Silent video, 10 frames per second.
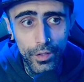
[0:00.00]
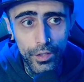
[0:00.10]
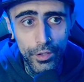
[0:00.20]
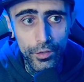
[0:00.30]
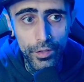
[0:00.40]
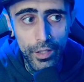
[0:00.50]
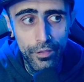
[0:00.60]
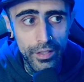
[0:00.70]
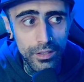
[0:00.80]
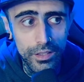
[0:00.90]
and I
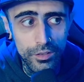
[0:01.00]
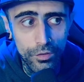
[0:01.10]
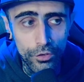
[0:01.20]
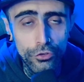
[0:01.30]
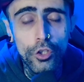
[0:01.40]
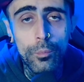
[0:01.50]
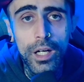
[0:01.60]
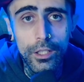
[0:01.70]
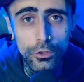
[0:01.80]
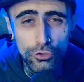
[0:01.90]
think the
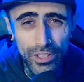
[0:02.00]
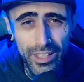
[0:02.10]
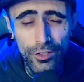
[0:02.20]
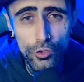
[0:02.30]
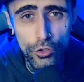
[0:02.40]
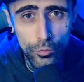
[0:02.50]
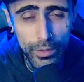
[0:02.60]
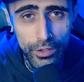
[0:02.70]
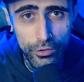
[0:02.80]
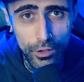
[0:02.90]
Somai range, just
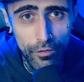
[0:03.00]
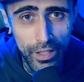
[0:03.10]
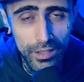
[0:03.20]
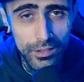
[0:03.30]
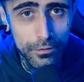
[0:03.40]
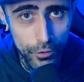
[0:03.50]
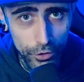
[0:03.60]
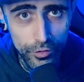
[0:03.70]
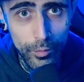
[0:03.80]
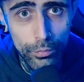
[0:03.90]
based off that as a
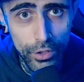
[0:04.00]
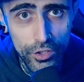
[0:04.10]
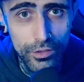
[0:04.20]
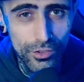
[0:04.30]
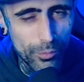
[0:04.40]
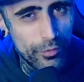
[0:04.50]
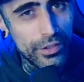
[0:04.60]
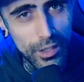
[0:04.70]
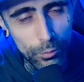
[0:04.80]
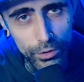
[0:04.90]
first impression, is
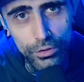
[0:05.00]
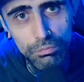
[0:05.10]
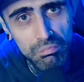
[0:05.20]
something I will